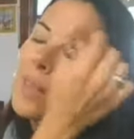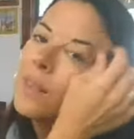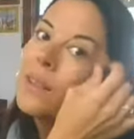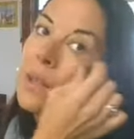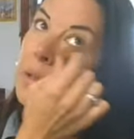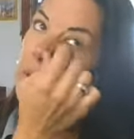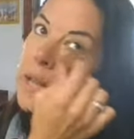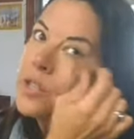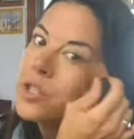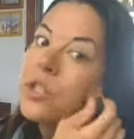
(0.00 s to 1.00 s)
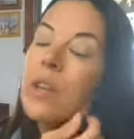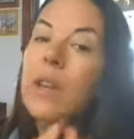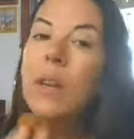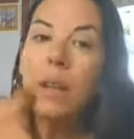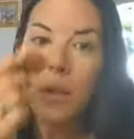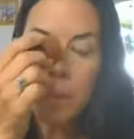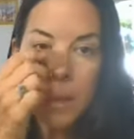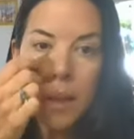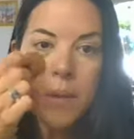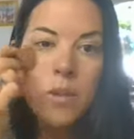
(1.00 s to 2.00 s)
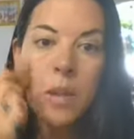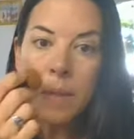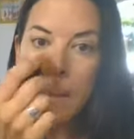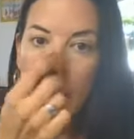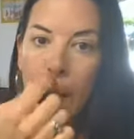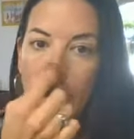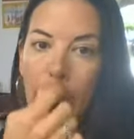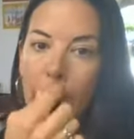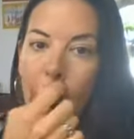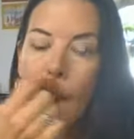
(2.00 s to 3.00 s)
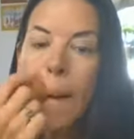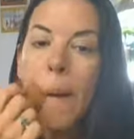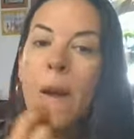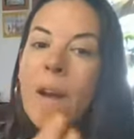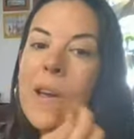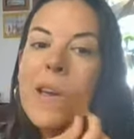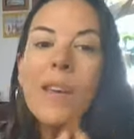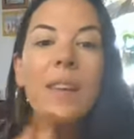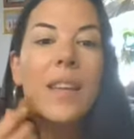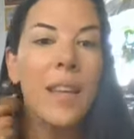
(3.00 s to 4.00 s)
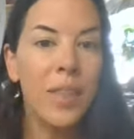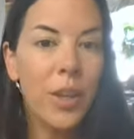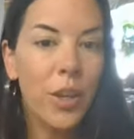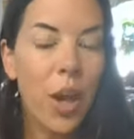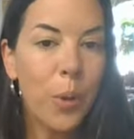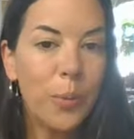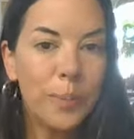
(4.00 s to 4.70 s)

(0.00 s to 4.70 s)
little touch, a little bit underneath the eye, and there you go.